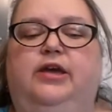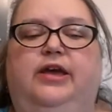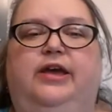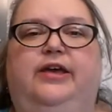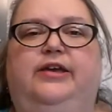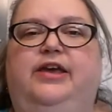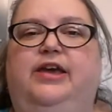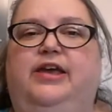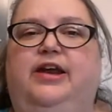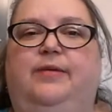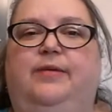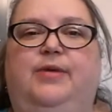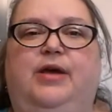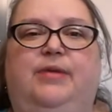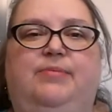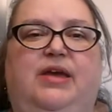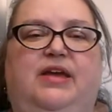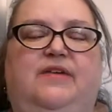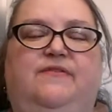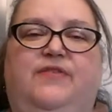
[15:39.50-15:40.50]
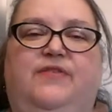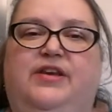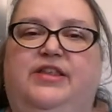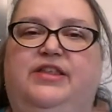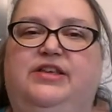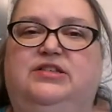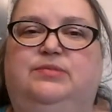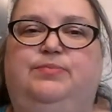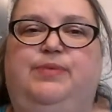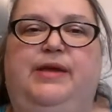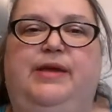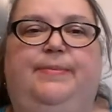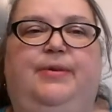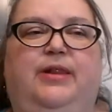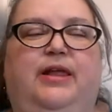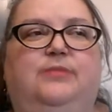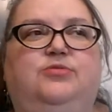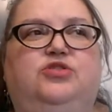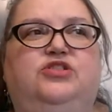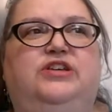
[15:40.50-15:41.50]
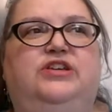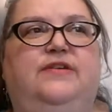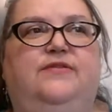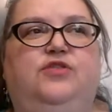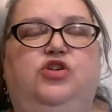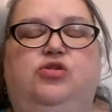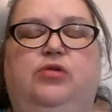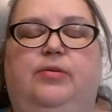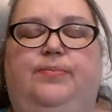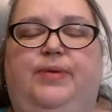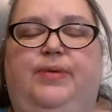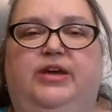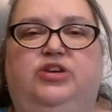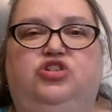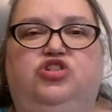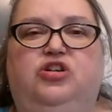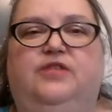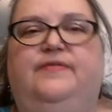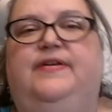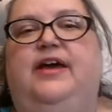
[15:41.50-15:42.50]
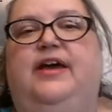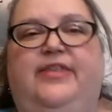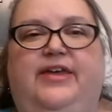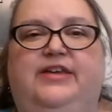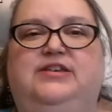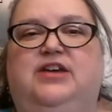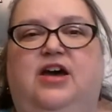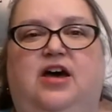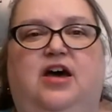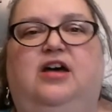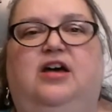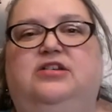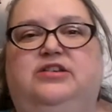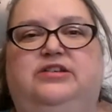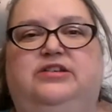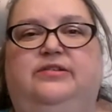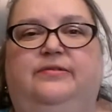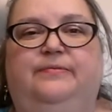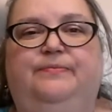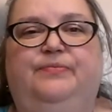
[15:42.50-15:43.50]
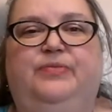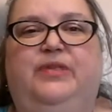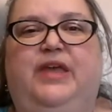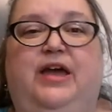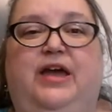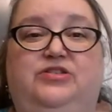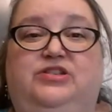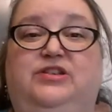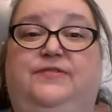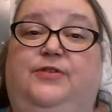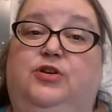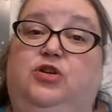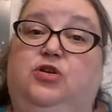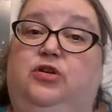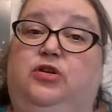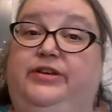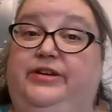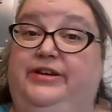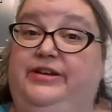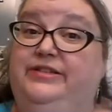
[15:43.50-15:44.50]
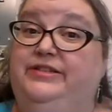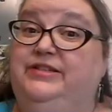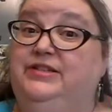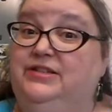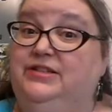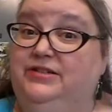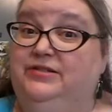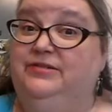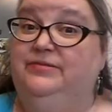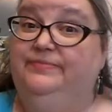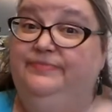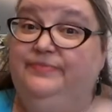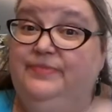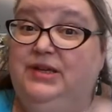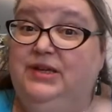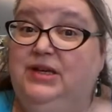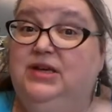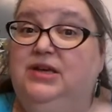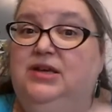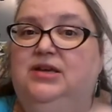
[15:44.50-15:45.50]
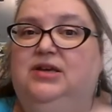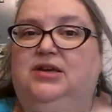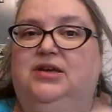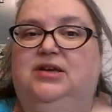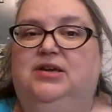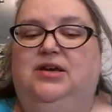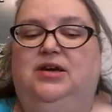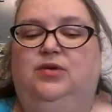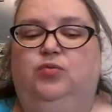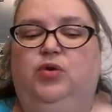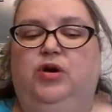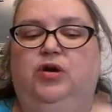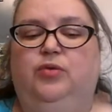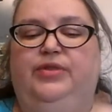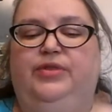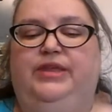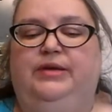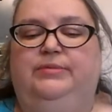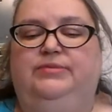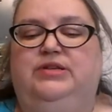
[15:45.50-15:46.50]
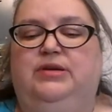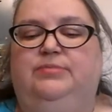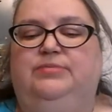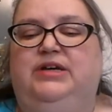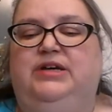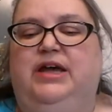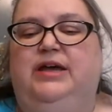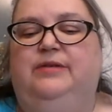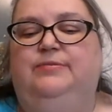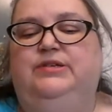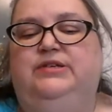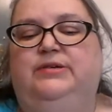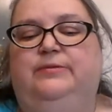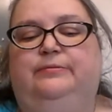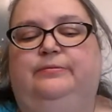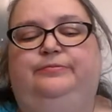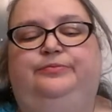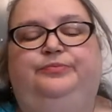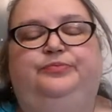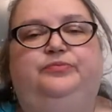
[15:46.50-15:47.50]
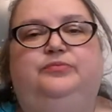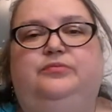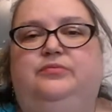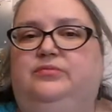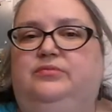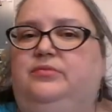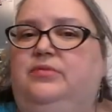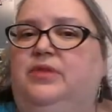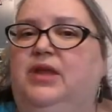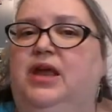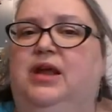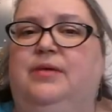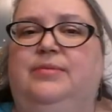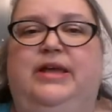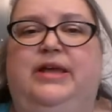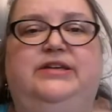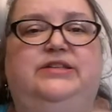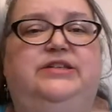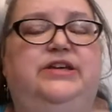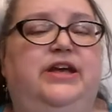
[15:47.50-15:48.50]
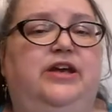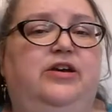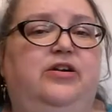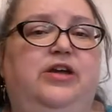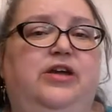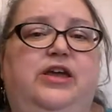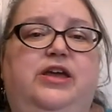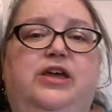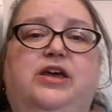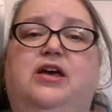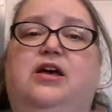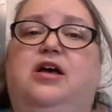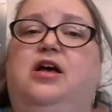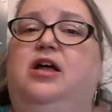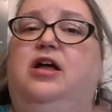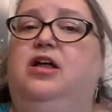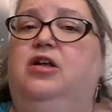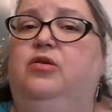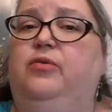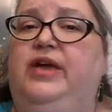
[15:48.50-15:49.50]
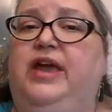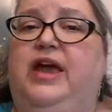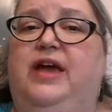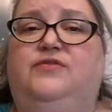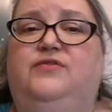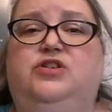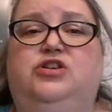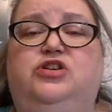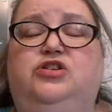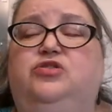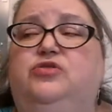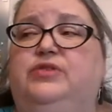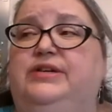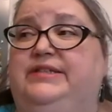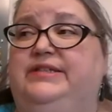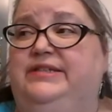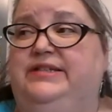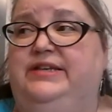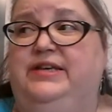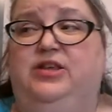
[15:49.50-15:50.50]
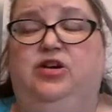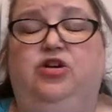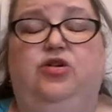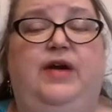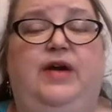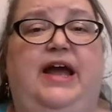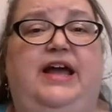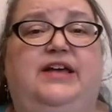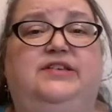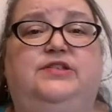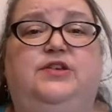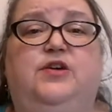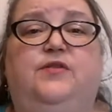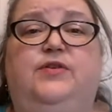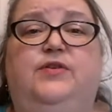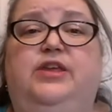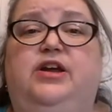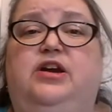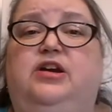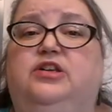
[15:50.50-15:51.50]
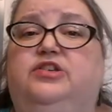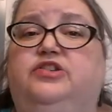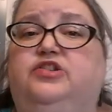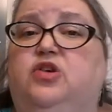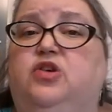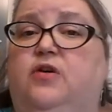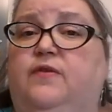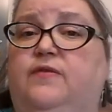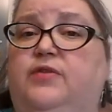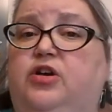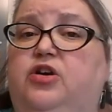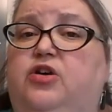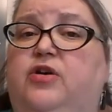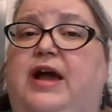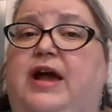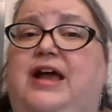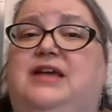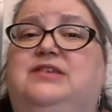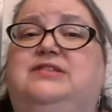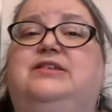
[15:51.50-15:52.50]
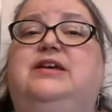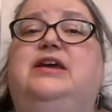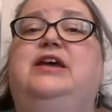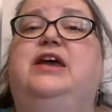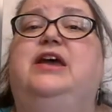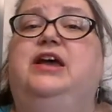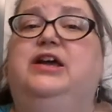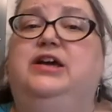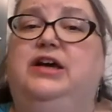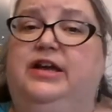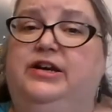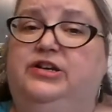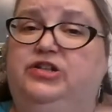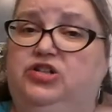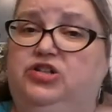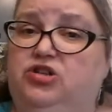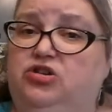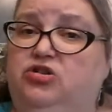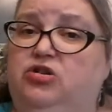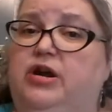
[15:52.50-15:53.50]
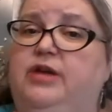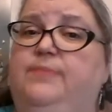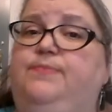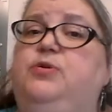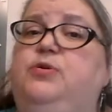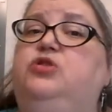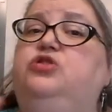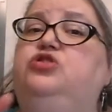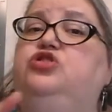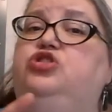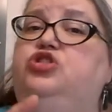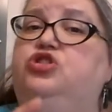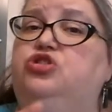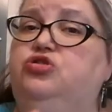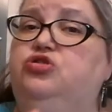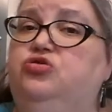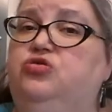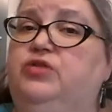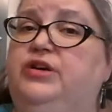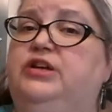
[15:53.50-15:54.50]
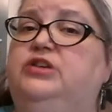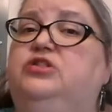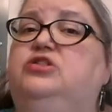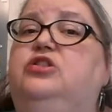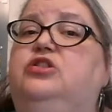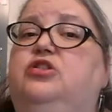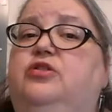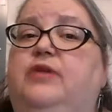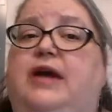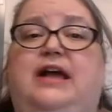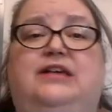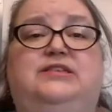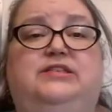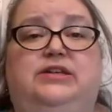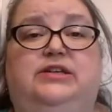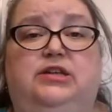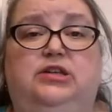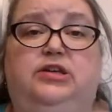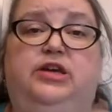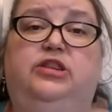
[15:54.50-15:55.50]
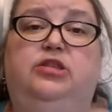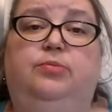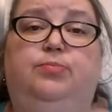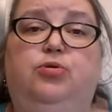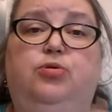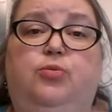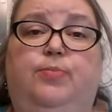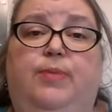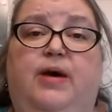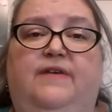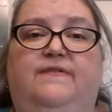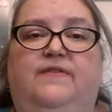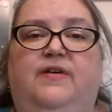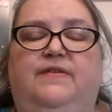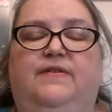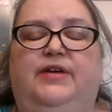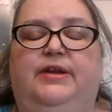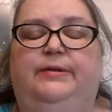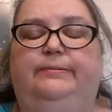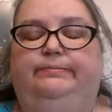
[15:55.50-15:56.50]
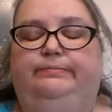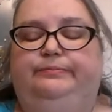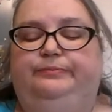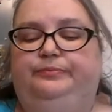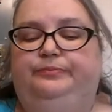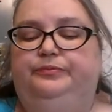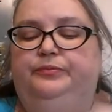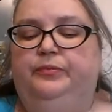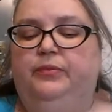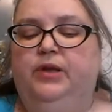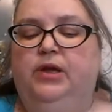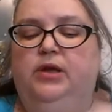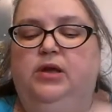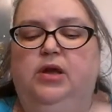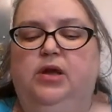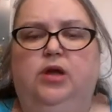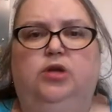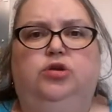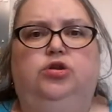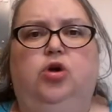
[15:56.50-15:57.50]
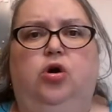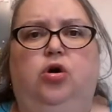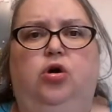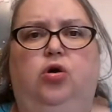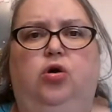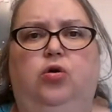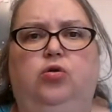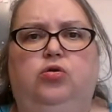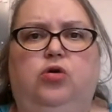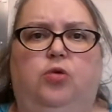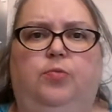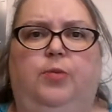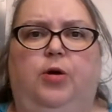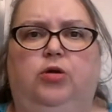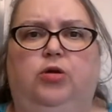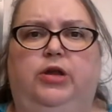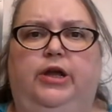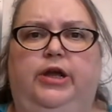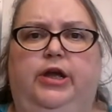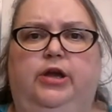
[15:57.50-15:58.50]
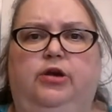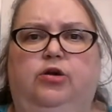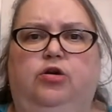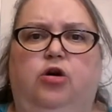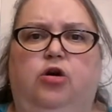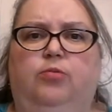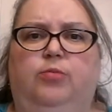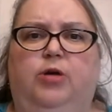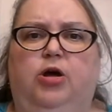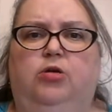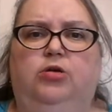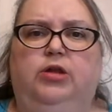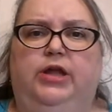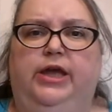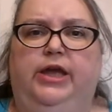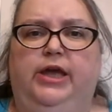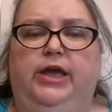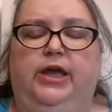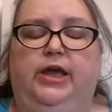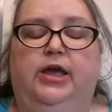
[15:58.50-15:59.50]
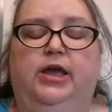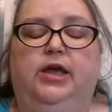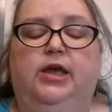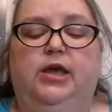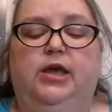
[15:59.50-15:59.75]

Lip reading: Again, I'm not making fun of these people. I'm just giving you a picture of how they talked and how difficult it is to work with them sometimes. I'm like, "Terry, all we have to do is see the grass over there. Let's go over the grass and kind of scrape your shoe into the grass and it'll get the poop off of it." "No, go bowling.